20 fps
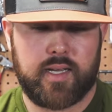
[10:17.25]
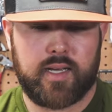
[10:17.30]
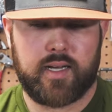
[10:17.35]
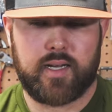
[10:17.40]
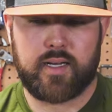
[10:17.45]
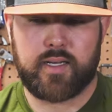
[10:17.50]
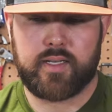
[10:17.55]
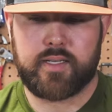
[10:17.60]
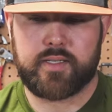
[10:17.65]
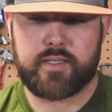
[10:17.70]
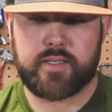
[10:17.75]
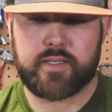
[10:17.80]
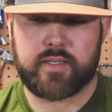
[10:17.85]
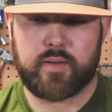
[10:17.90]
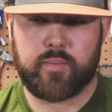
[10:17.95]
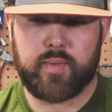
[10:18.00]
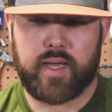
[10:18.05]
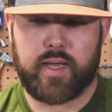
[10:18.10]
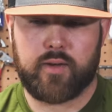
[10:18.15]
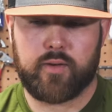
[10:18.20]
It's just
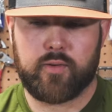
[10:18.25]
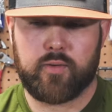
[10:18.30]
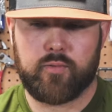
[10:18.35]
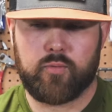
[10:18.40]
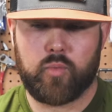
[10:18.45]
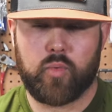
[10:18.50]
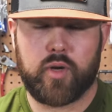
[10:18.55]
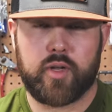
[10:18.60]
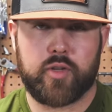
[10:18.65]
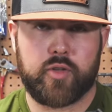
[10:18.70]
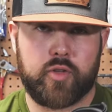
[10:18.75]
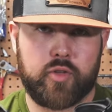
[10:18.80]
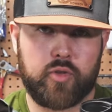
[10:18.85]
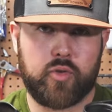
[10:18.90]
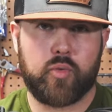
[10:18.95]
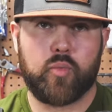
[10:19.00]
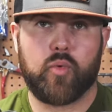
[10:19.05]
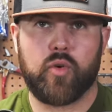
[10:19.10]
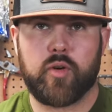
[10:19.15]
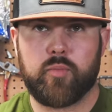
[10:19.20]
a matter of what
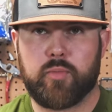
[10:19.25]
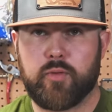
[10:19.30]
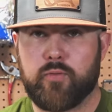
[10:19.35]
you want